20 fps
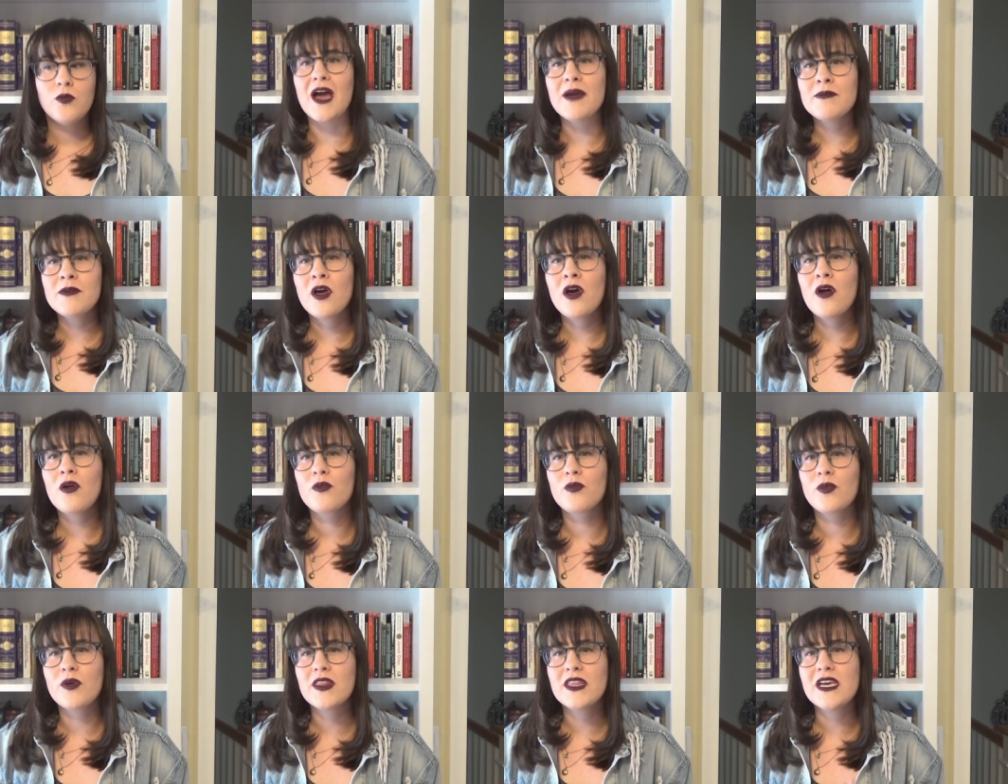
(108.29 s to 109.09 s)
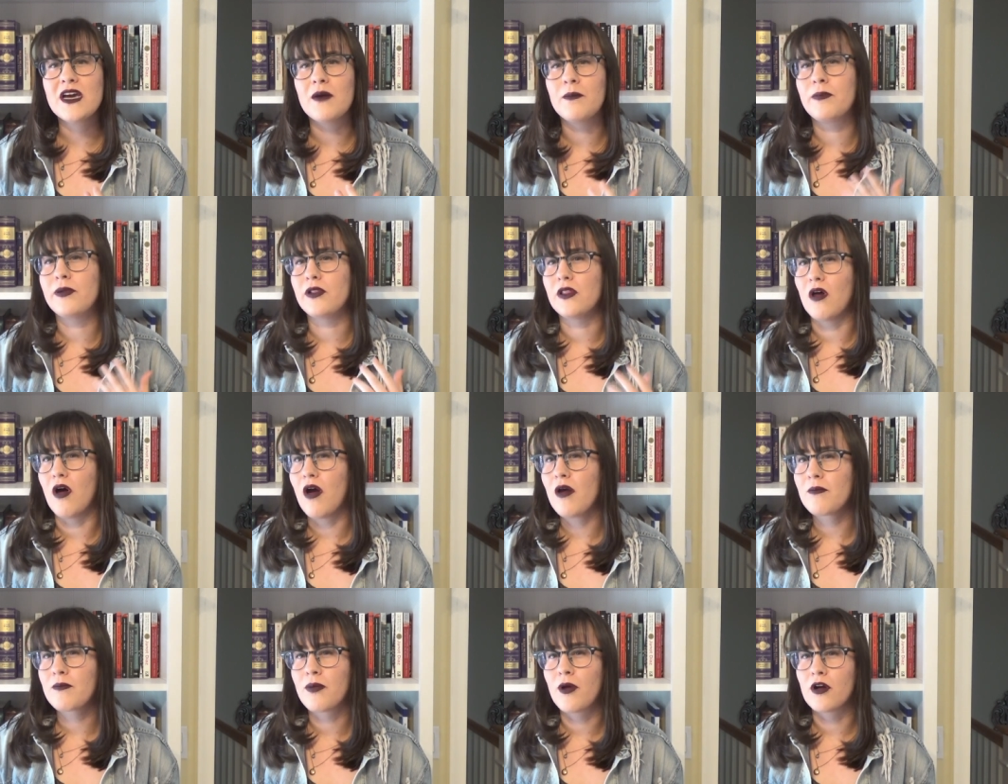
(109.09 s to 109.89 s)
I'm not really a
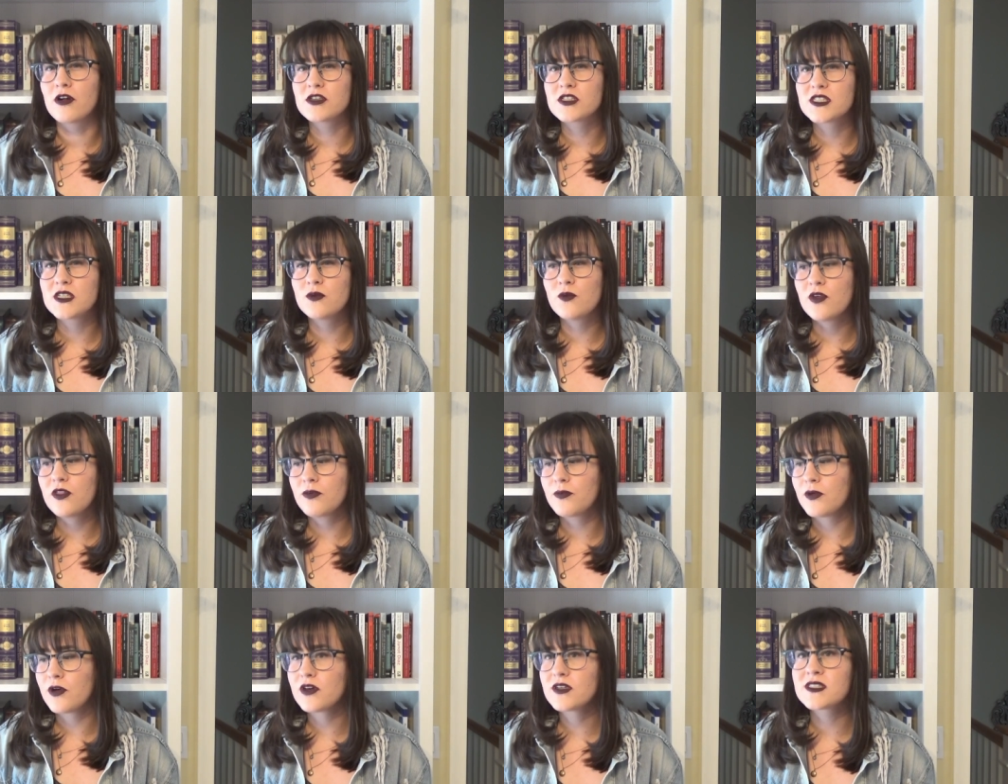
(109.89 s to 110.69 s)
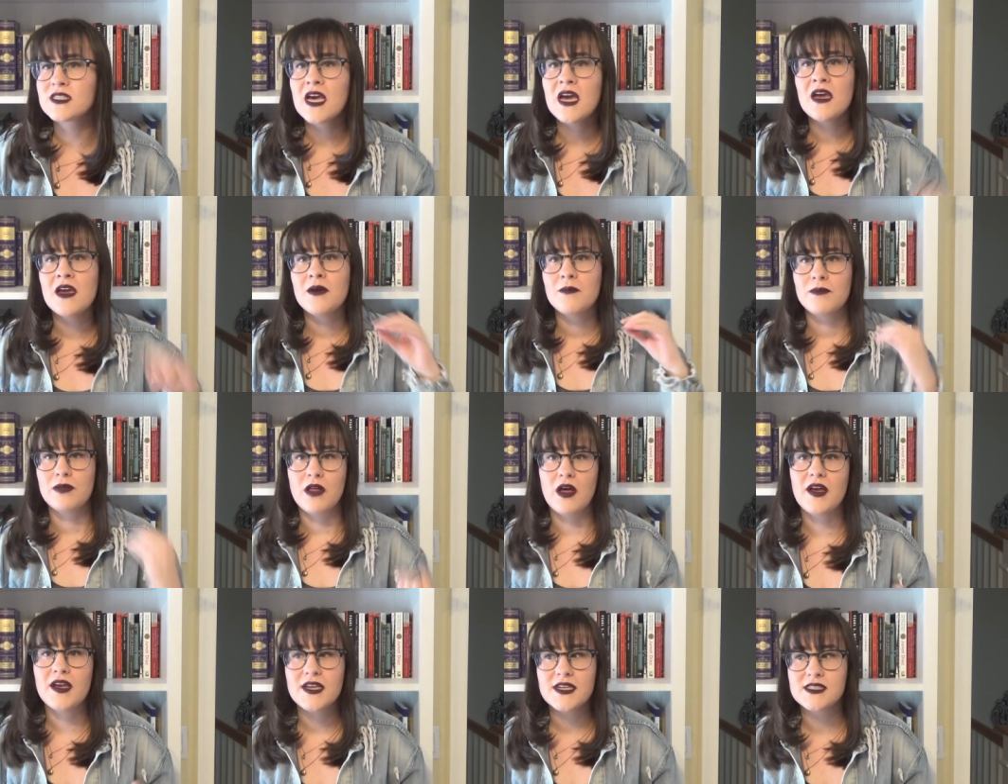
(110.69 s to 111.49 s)
plot person with books,
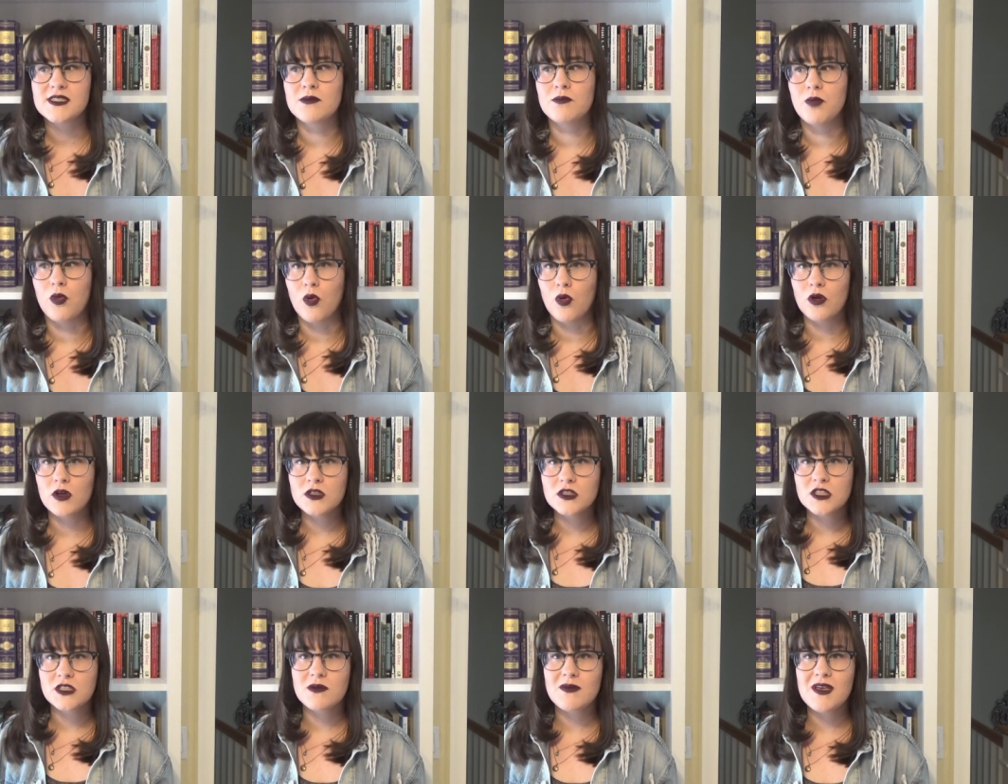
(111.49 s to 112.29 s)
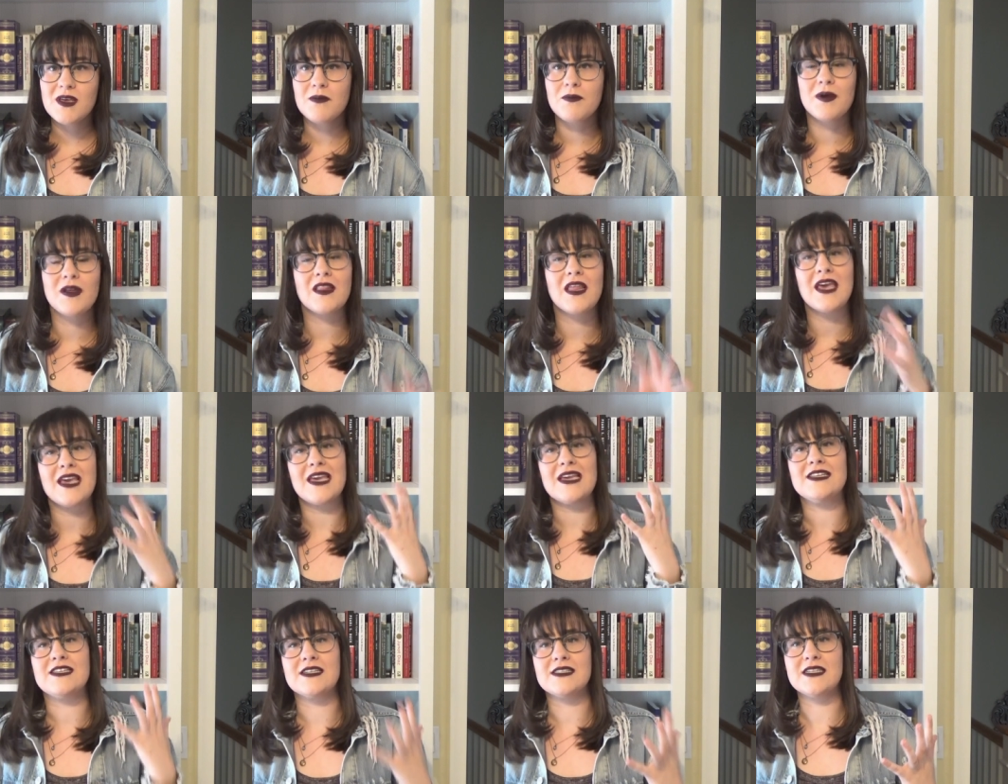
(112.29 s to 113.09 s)
plot is important to me, but like
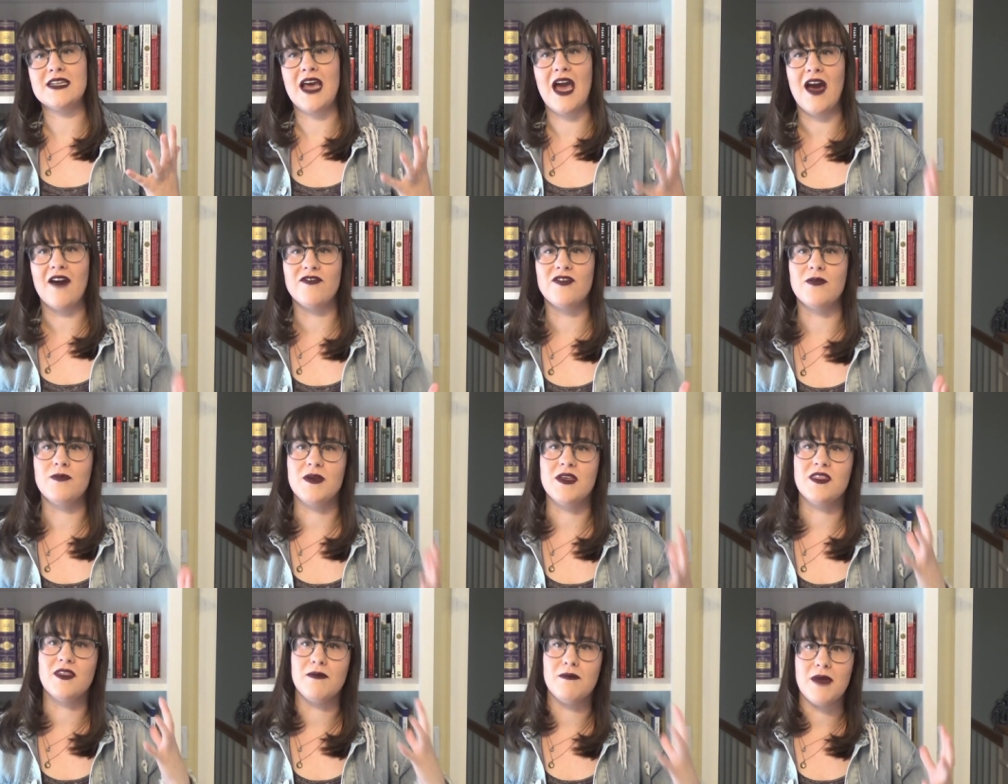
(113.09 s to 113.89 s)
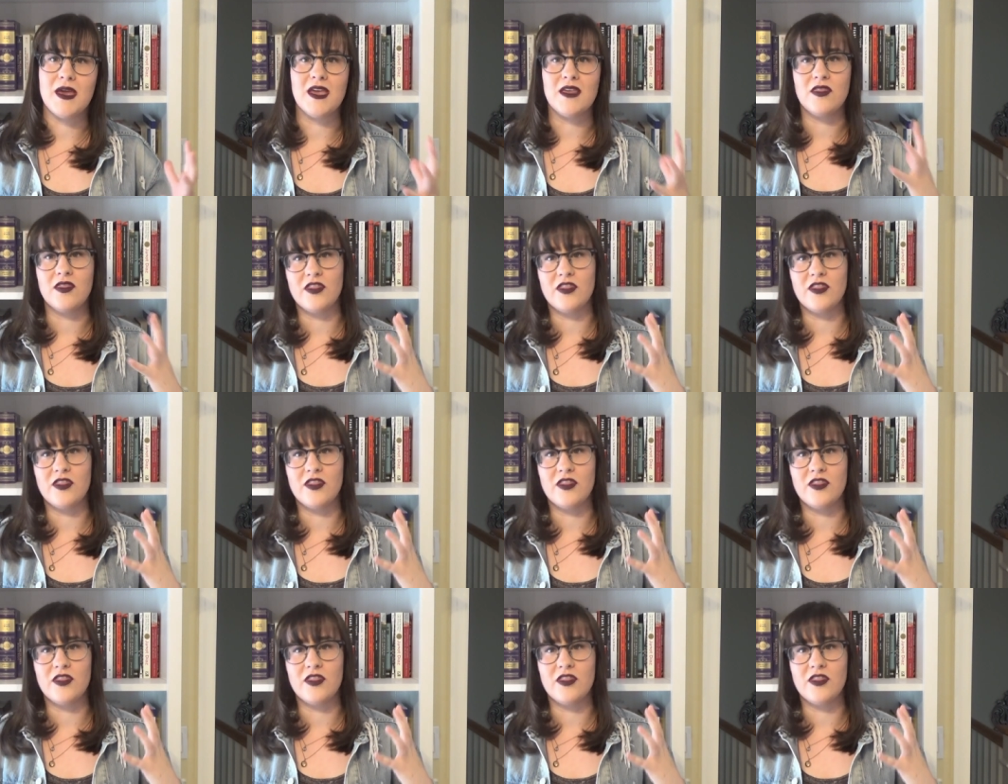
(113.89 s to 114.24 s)
it doesn't have to be the main